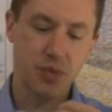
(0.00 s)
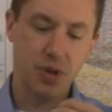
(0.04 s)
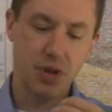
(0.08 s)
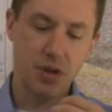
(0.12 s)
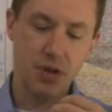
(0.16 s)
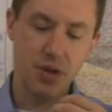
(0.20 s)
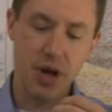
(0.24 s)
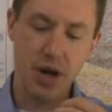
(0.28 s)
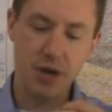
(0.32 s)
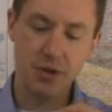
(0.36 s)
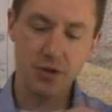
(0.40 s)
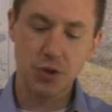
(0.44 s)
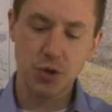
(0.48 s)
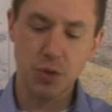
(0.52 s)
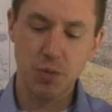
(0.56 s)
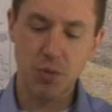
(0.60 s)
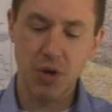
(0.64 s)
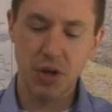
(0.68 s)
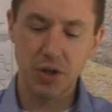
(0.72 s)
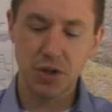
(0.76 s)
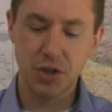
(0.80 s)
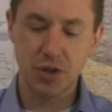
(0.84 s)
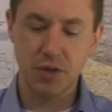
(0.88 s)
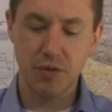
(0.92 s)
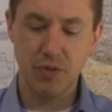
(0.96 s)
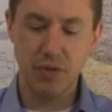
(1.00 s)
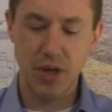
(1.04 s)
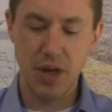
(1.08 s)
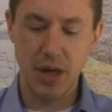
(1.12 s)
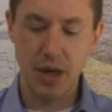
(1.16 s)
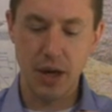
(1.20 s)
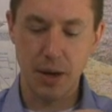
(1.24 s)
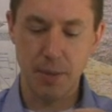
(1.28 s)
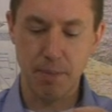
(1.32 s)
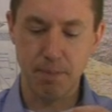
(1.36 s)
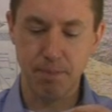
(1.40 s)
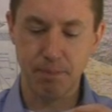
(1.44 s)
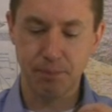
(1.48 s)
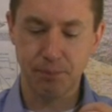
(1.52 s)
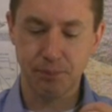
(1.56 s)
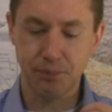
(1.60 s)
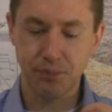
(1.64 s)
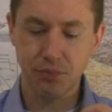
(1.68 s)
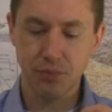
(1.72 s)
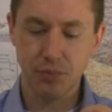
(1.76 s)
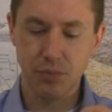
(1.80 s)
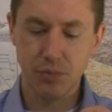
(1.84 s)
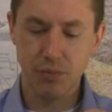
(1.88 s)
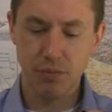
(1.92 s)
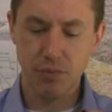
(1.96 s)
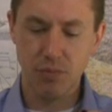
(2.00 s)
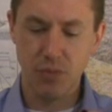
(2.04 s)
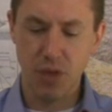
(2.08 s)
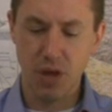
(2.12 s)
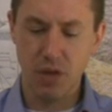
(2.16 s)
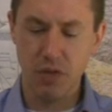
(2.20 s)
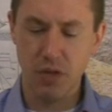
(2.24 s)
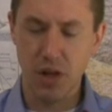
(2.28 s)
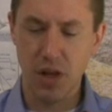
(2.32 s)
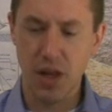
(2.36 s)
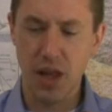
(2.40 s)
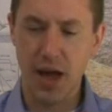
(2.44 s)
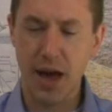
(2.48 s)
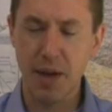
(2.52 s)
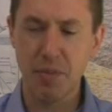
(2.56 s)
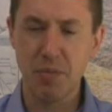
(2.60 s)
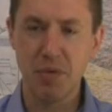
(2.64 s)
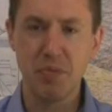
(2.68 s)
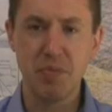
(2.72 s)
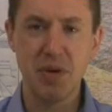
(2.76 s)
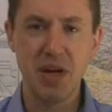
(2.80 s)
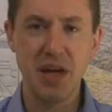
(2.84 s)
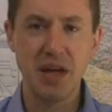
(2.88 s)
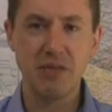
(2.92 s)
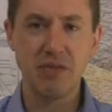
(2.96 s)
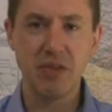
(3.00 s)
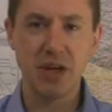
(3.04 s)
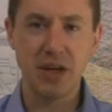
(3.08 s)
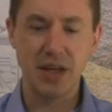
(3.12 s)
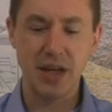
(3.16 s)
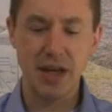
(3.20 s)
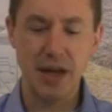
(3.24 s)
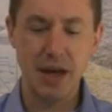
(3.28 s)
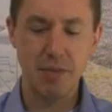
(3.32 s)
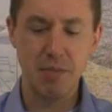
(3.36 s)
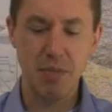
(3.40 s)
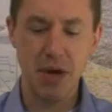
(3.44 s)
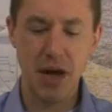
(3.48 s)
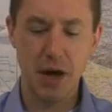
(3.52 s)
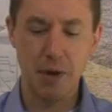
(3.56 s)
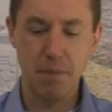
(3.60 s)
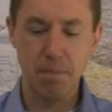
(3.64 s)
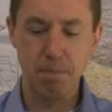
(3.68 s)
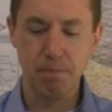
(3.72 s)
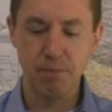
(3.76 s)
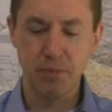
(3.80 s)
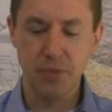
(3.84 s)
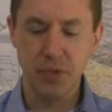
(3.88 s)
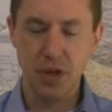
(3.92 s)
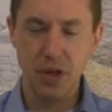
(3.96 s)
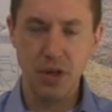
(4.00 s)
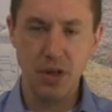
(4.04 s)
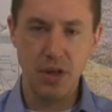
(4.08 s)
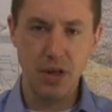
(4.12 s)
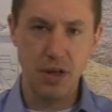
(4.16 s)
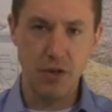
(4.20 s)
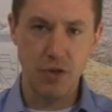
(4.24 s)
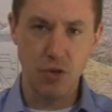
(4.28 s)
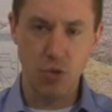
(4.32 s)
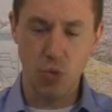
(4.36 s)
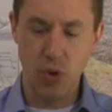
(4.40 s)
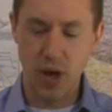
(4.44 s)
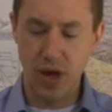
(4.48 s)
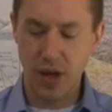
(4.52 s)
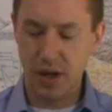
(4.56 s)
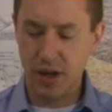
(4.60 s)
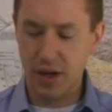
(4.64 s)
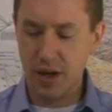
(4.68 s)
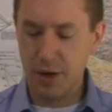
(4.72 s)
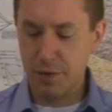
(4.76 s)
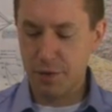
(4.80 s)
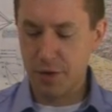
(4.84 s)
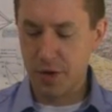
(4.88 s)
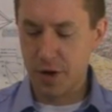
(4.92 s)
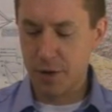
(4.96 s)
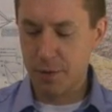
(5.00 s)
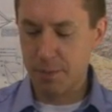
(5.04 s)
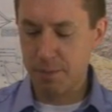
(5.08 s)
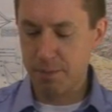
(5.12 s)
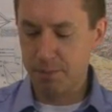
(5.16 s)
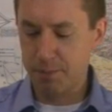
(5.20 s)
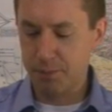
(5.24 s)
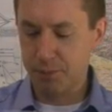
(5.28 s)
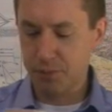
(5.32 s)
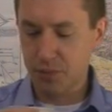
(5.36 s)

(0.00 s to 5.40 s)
Not so much of the lima bean that came out in the wet leaf here.